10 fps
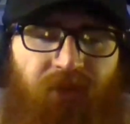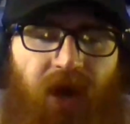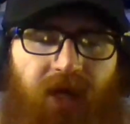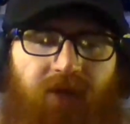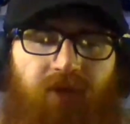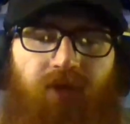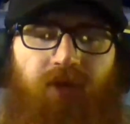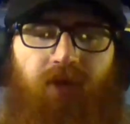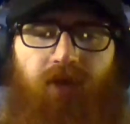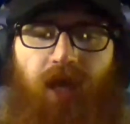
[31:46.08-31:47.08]
right.
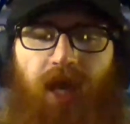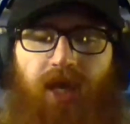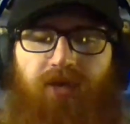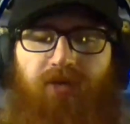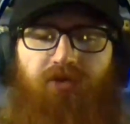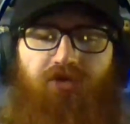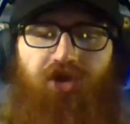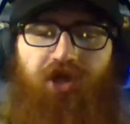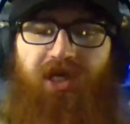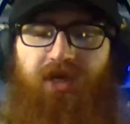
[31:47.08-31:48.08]
And
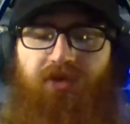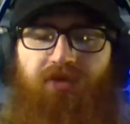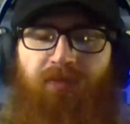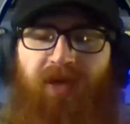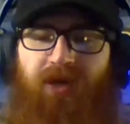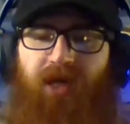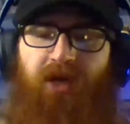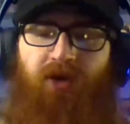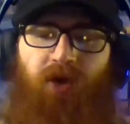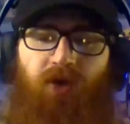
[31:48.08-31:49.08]
she can be a
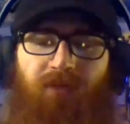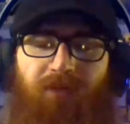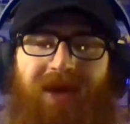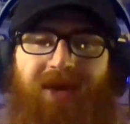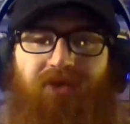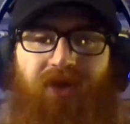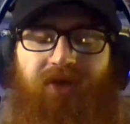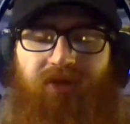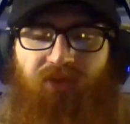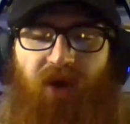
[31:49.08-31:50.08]
hero and make
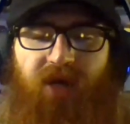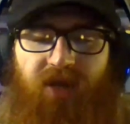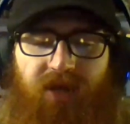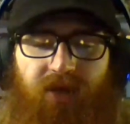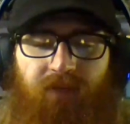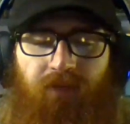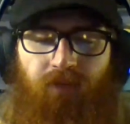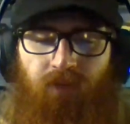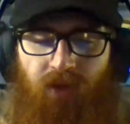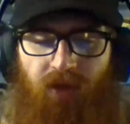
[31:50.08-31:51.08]
things right again.
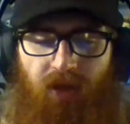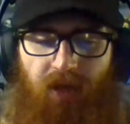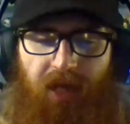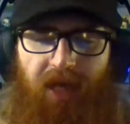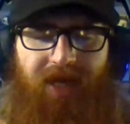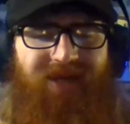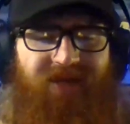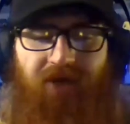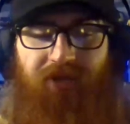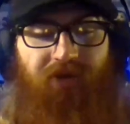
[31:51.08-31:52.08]
He
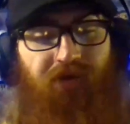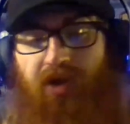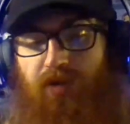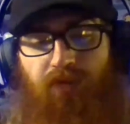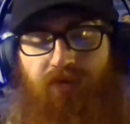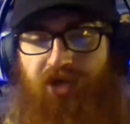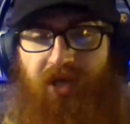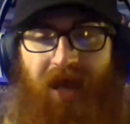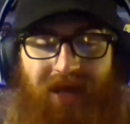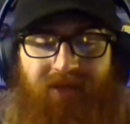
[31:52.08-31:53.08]
tells her no,
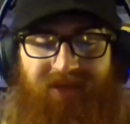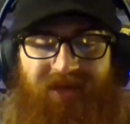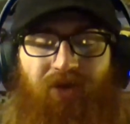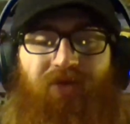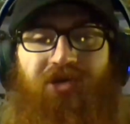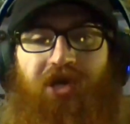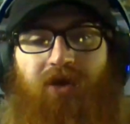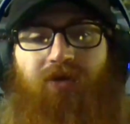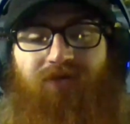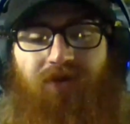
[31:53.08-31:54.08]
she has to go to
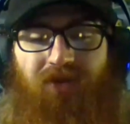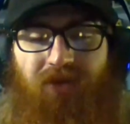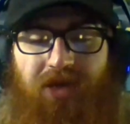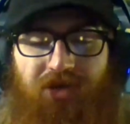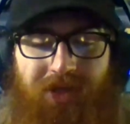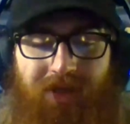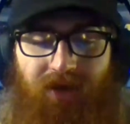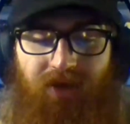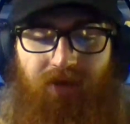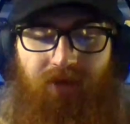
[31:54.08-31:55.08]
jail for the things she
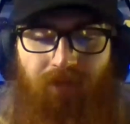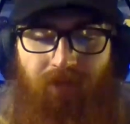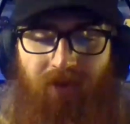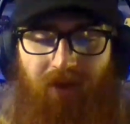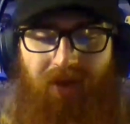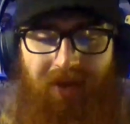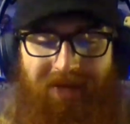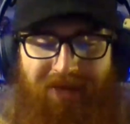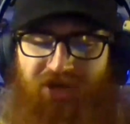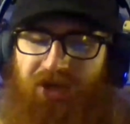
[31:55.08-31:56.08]
done.
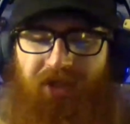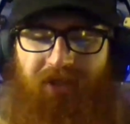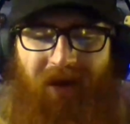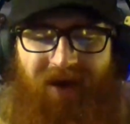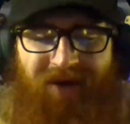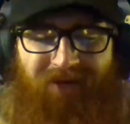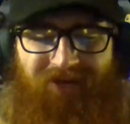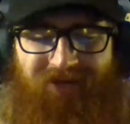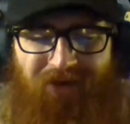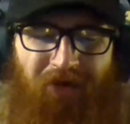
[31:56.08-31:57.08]
She
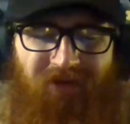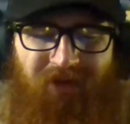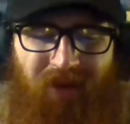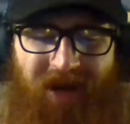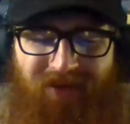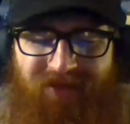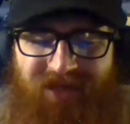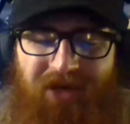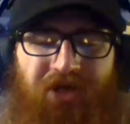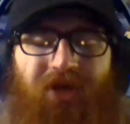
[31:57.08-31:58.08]
smiles and turns around,
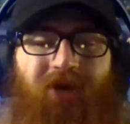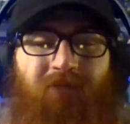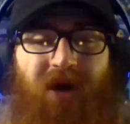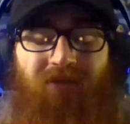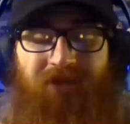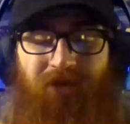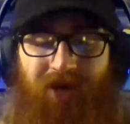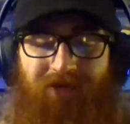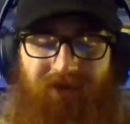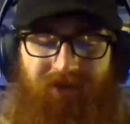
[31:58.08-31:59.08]
touching her mom's
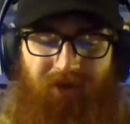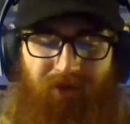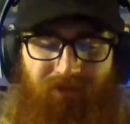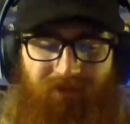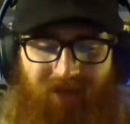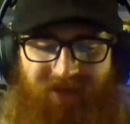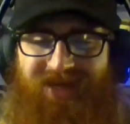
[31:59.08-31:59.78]
gravestone, and